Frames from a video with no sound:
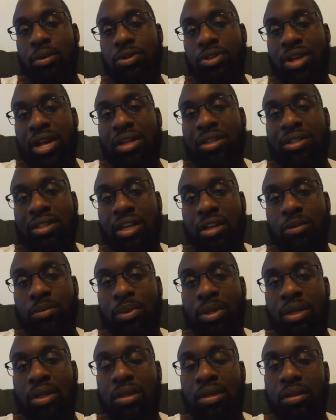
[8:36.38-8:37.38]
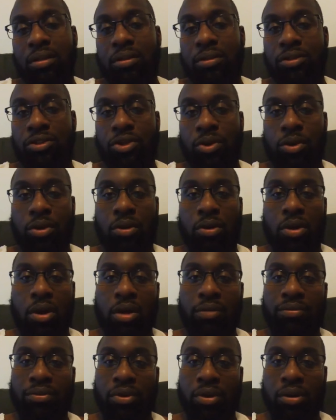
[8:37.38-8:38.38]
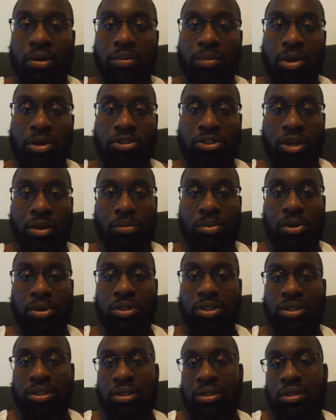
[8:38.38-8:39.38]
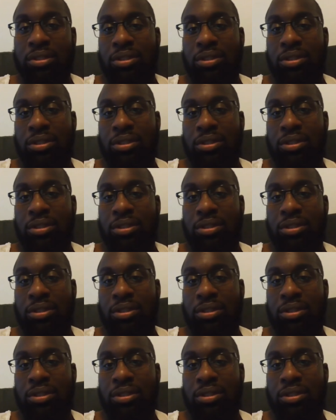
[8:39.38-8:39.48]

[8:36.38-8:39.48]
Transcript: Josh Selby, Jordan Crawford, and Marshawn Brooks,